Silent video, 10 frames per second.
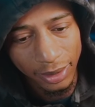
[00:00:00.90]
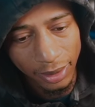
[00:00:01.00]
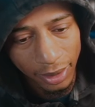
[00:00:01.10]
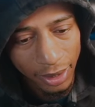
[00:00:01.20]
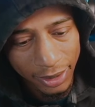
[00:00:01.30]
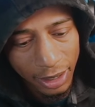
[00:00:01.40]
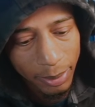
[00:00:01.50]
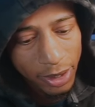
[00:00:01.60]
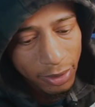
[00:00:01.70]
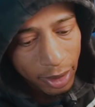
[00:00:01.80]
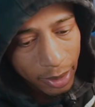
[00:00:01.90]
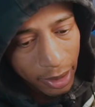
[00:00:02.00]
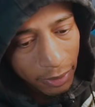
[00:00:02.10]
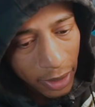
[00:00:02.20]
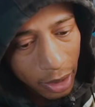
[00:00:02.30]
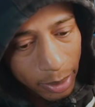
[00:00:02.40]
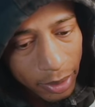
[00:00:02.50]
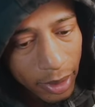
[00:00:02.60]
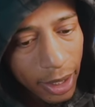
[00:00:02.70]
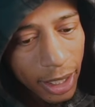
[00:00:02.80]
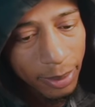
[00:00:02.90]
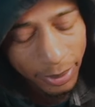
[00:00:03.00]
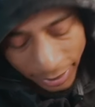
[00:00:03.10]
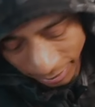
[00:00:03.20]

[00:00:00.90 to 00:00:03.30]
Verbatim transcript: I say my screen unavailable. What happened?